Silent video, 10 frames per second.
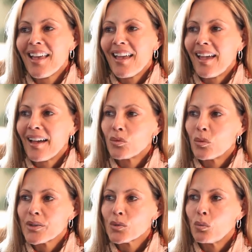And
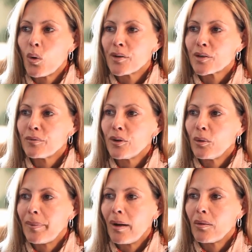what's wonderful
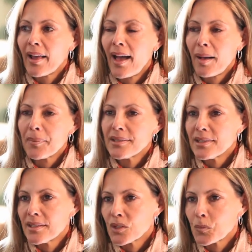about what happens
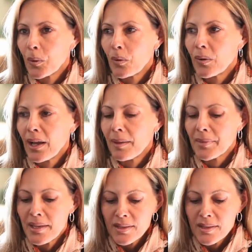in this program,